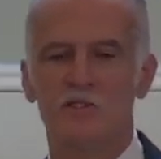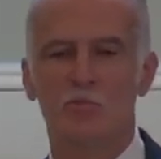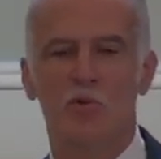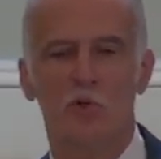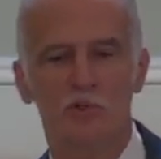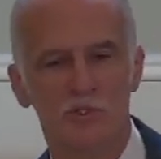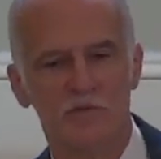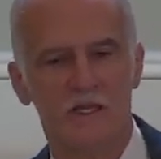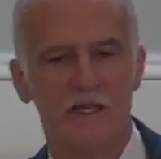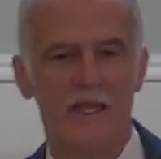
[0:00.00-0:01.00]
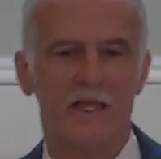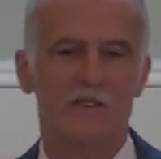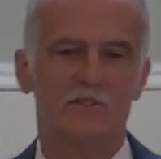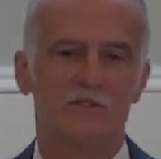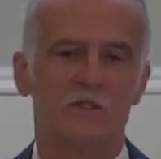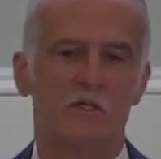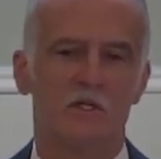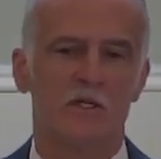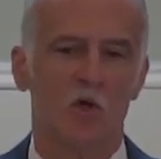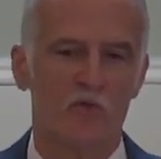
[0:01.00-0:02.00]
is a person that has
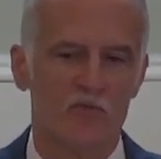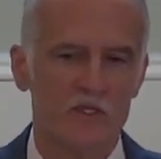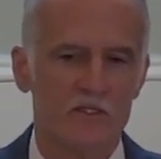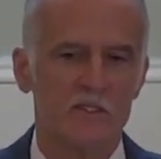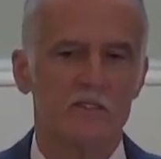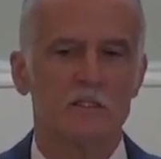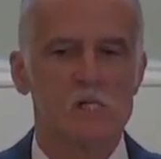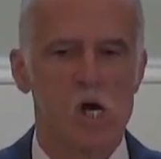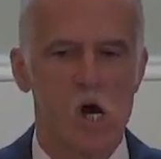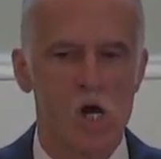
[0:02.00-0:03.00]
an authentic,